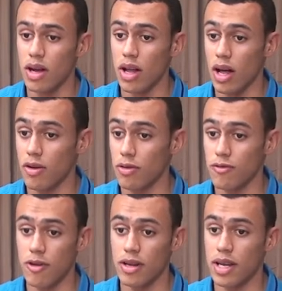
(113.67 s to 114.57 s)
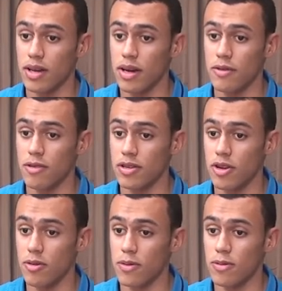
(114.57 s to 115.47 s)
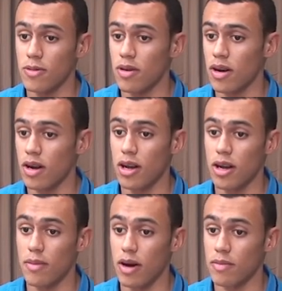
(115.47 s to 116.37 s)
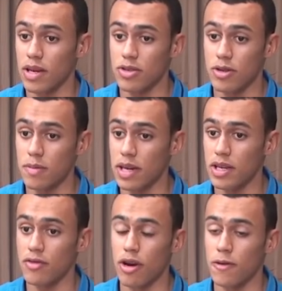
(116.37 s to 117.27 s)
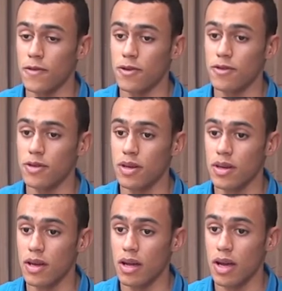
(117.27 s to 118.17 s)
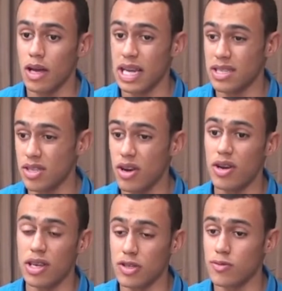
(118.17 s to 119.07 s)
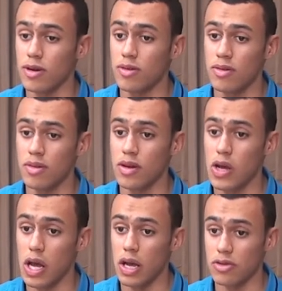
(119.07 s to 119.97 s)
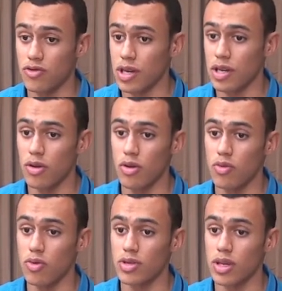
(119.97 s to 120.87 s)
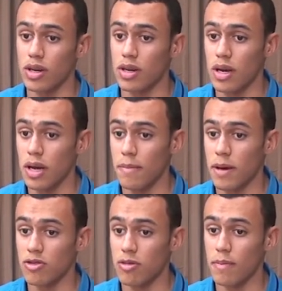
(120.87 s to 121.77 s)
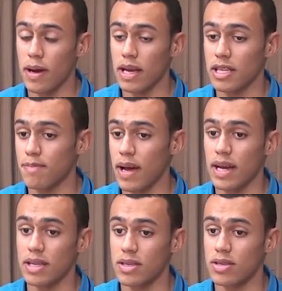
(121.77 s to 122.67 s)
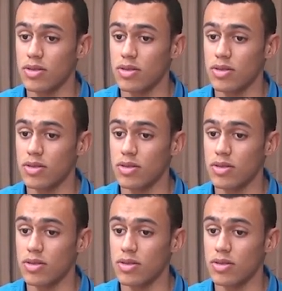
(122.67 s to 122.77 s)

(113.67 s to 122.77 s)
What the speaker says: Like on a Friday night, for example, I make sure I'm eating the right food, eating early as well, drinking a lot of water, make sure my bag is packed